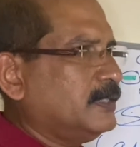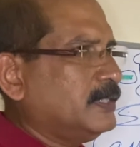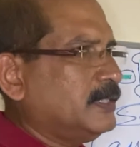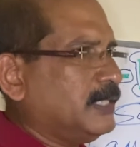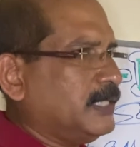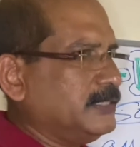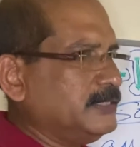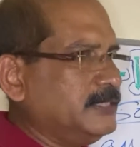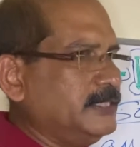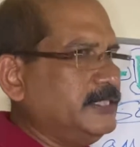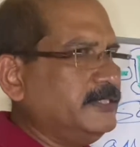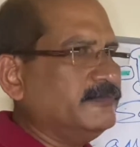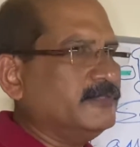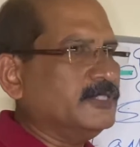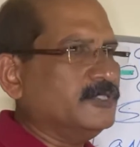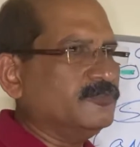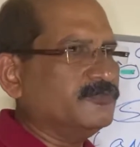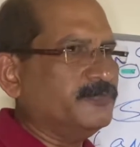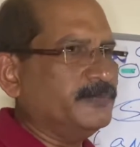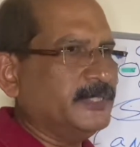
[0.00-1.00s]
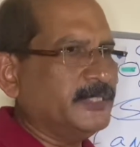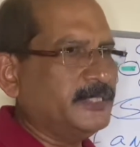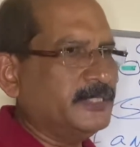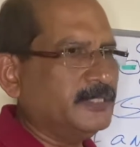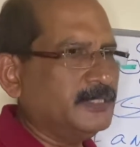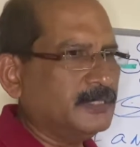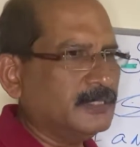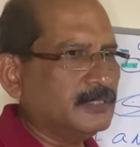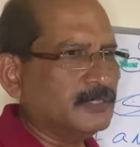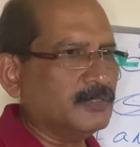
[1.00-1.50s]
Other day one of
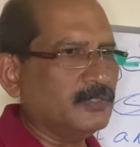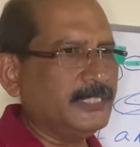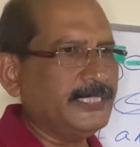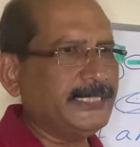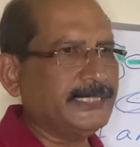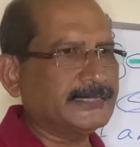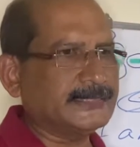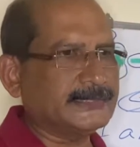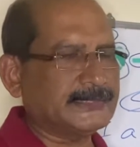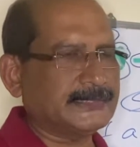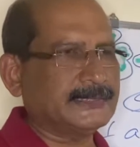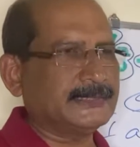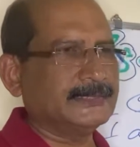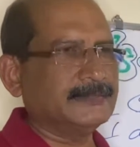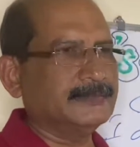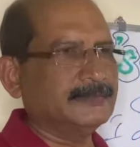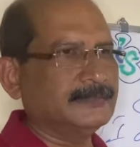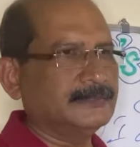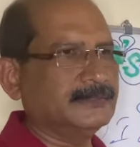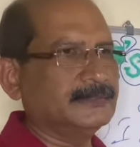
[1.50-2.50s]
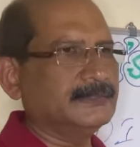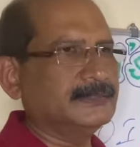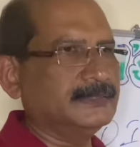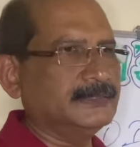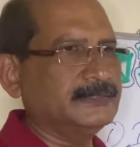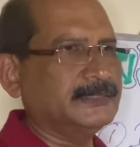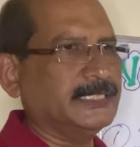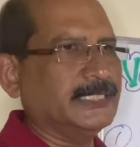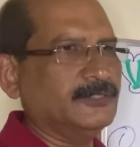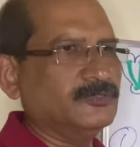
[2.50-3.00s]
my colleagues
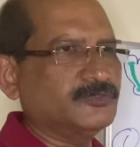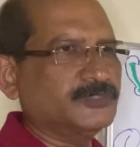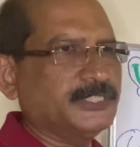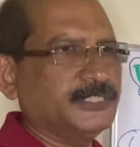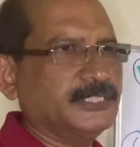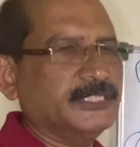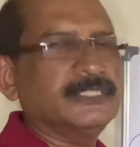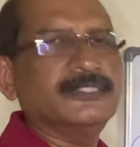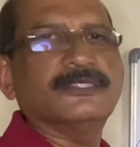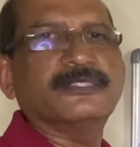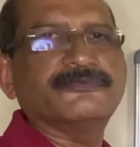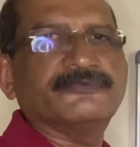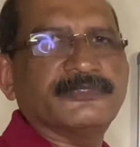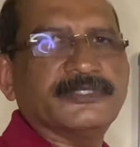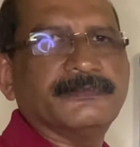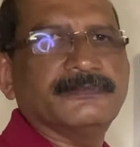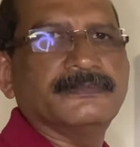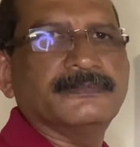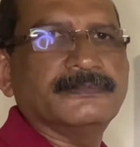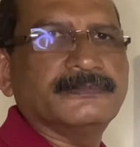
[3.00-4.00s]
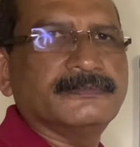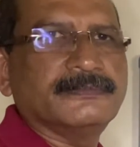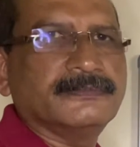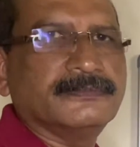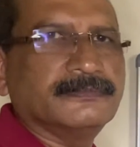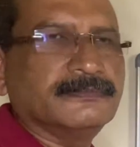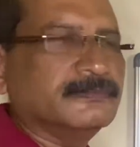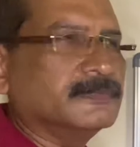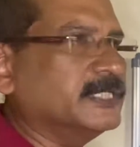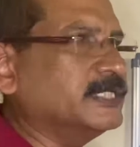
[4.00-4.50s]
is an outsider, not from
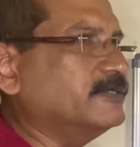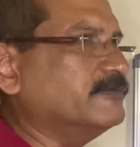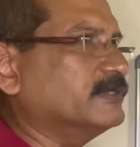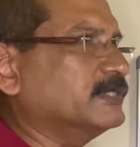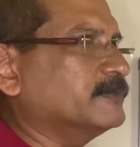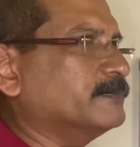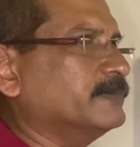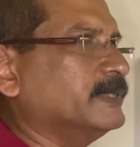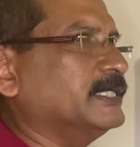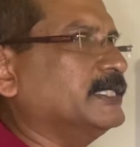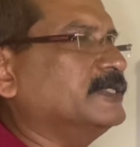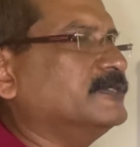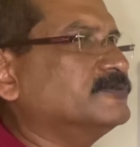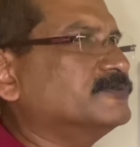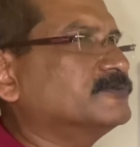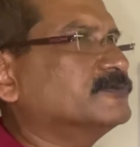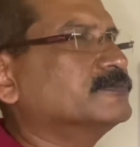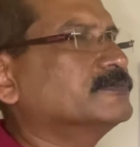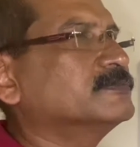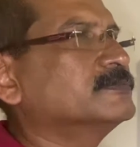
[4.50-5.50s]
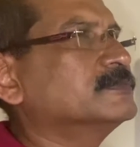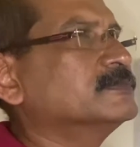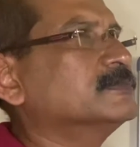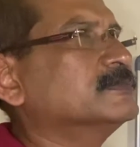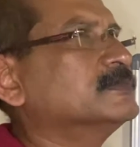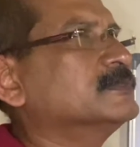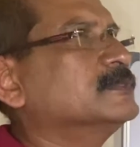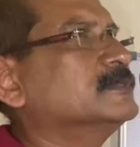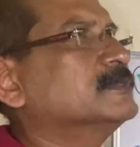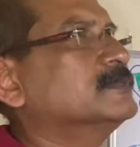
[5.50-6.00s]
my workplace,
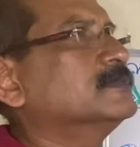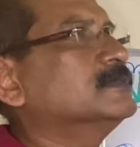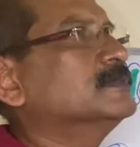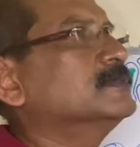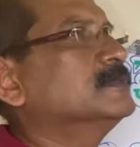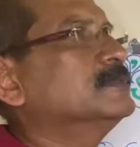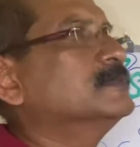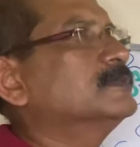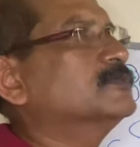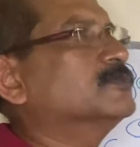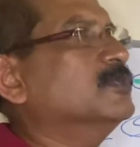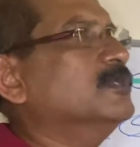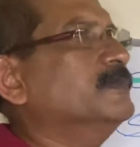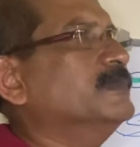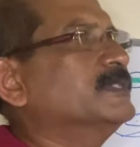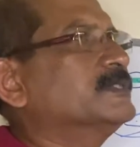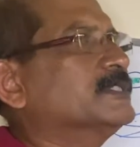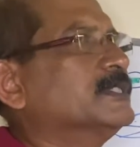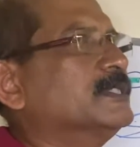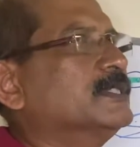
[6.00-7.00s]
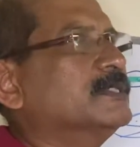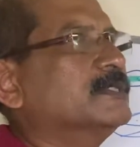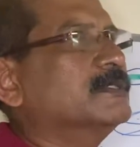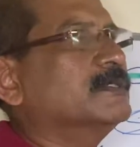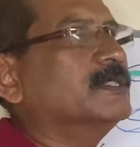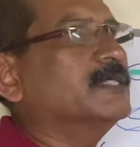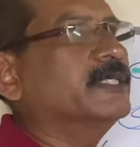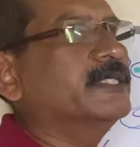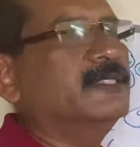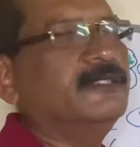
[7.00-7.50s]
told me, sir,
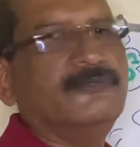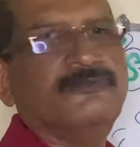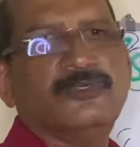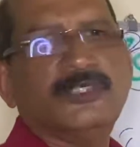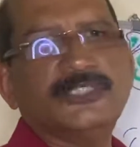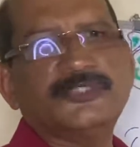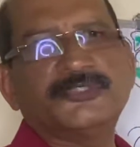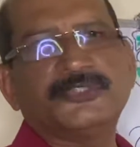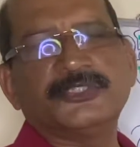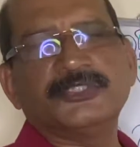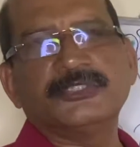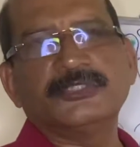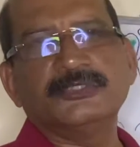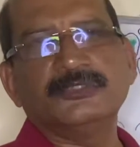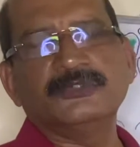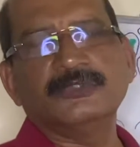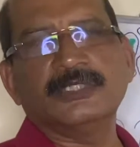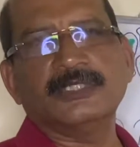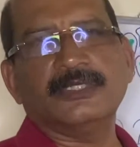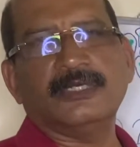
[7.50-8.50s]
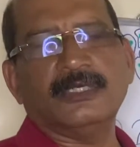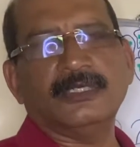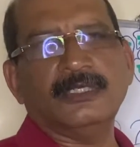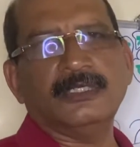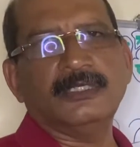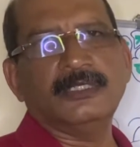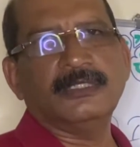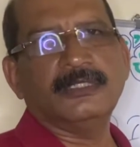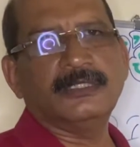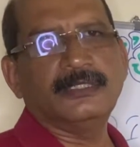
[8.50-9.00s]
I watch your
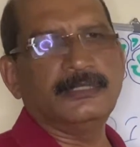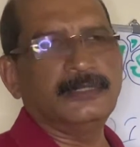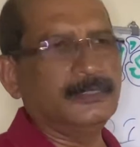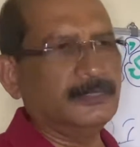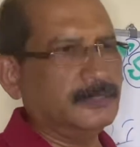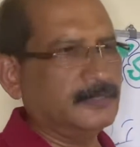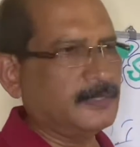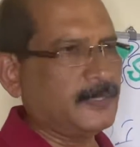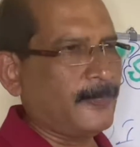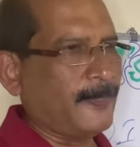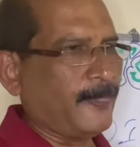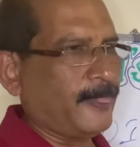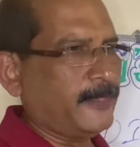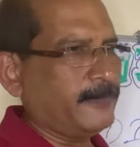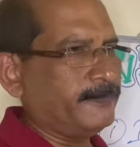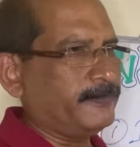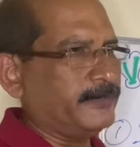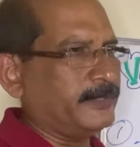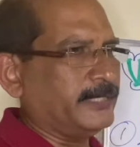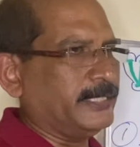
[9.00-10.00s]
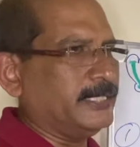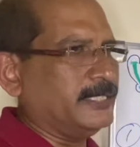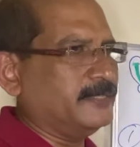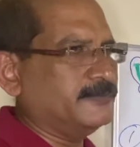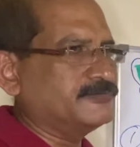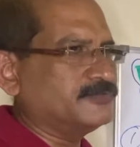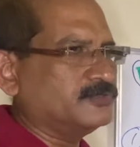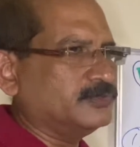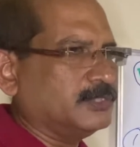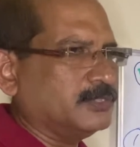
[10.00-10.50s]
all
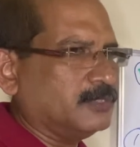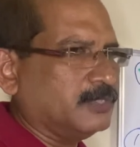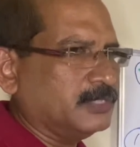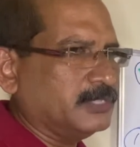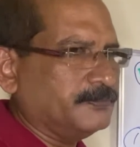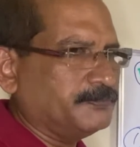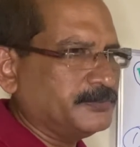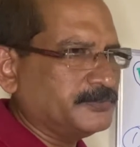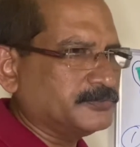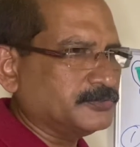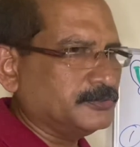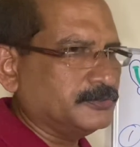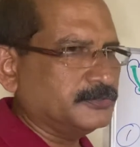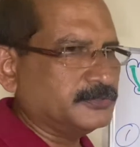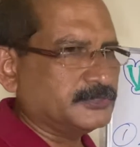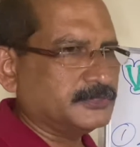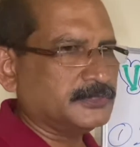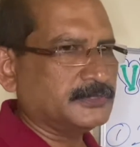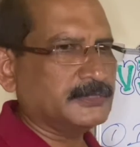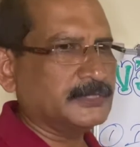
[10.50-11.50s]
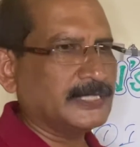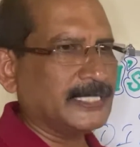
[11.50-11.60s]
programs, your all episodes.